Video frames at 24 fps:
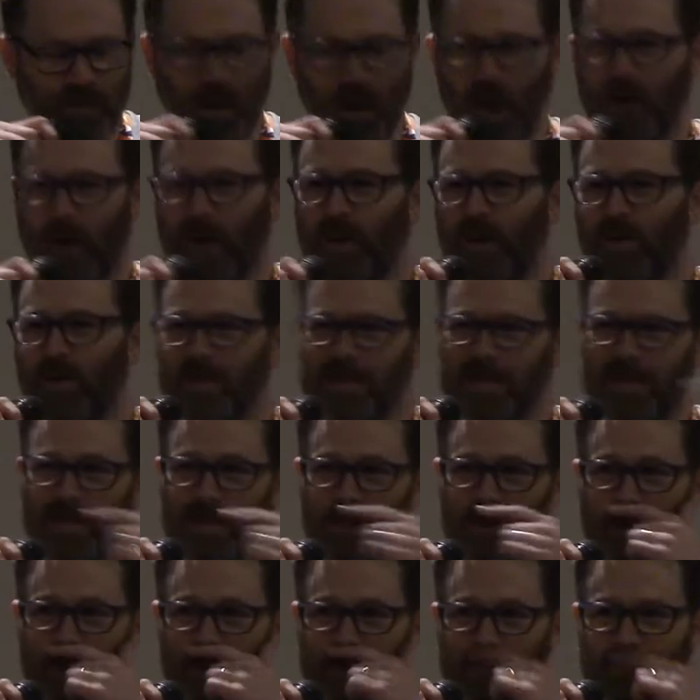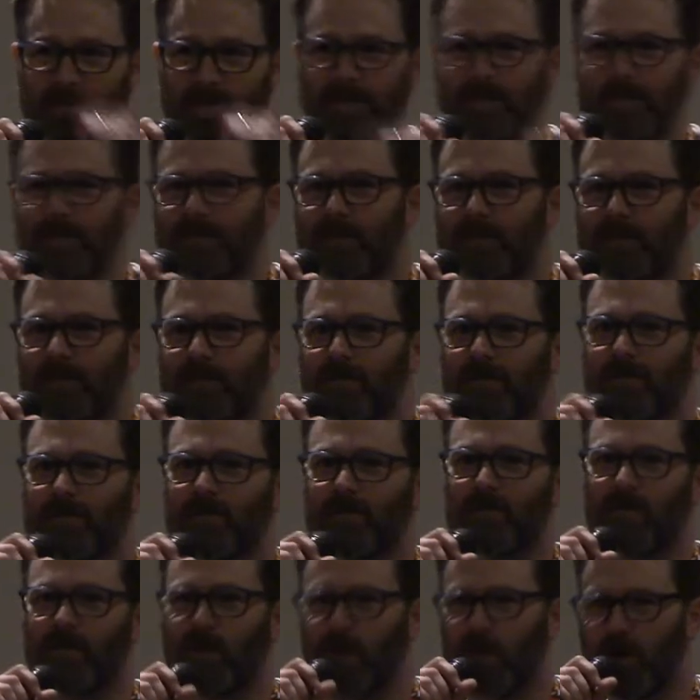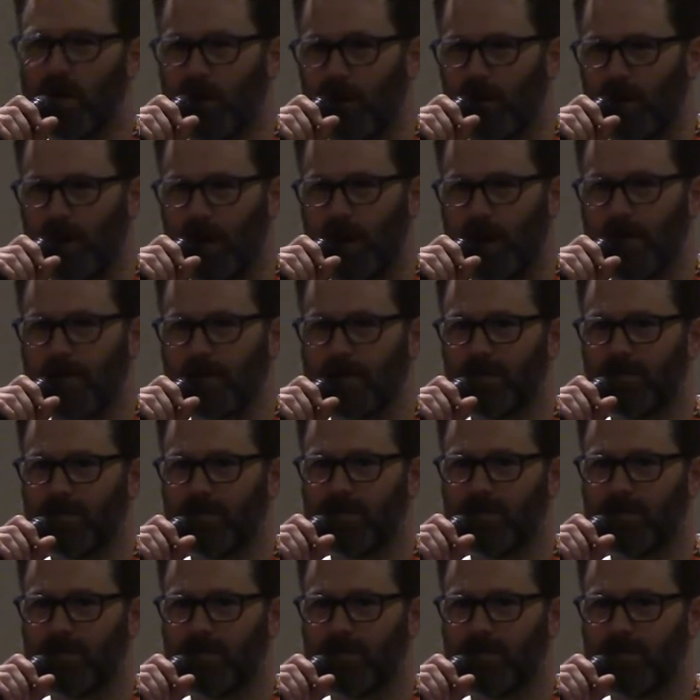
All right, who else has a question? Yes.